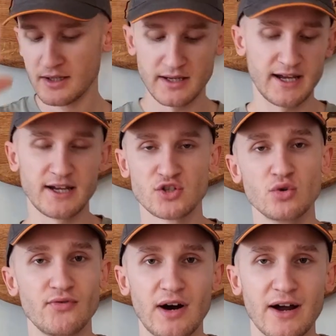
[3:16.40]
uh, so
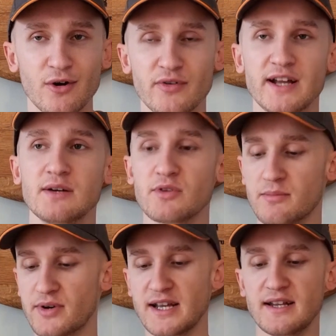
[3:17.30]
far already, with the
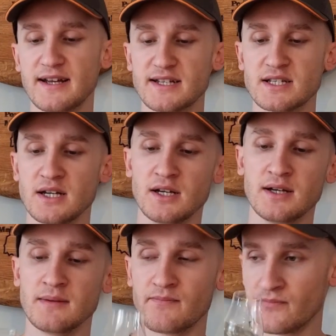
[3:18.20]
brininess
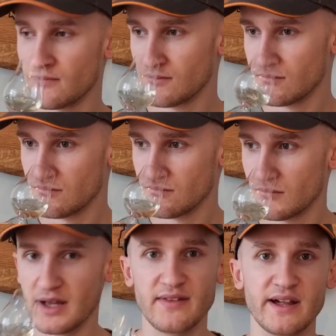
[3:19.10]

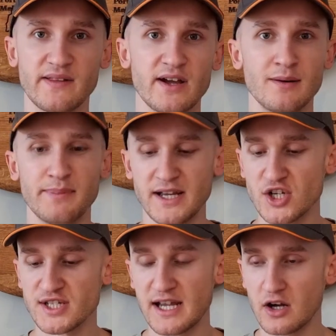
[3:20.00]
and the, the
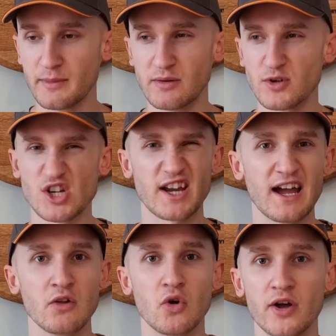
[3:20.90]
herbaceous element, which I
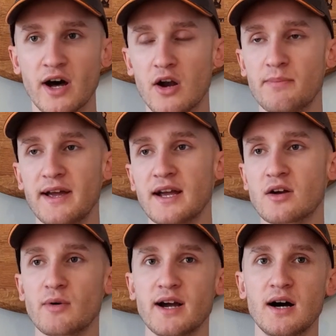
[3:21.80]
get a lot in Ardbeg,
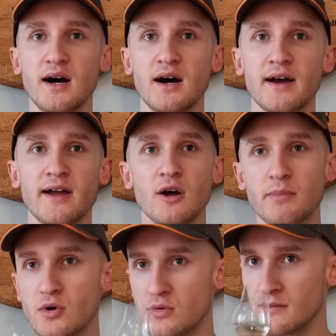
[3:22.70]
quite a, a
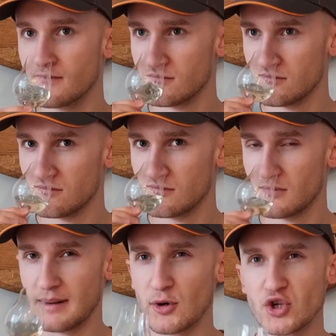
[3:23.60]
herbal.
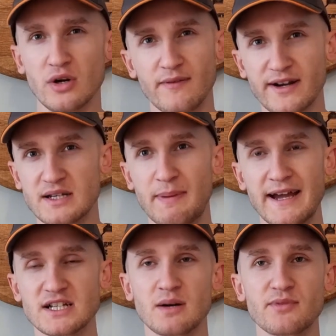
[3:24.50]
I'm not sure if I could
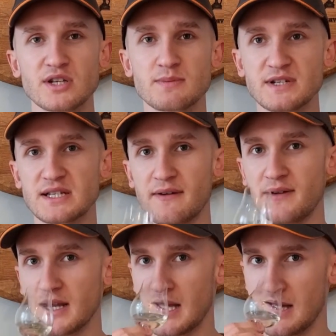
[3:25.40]
pick something
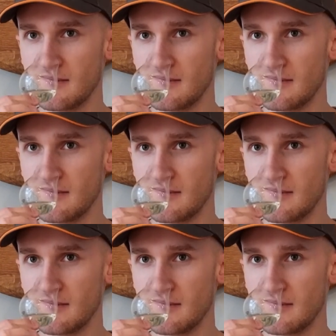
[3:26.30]
specific,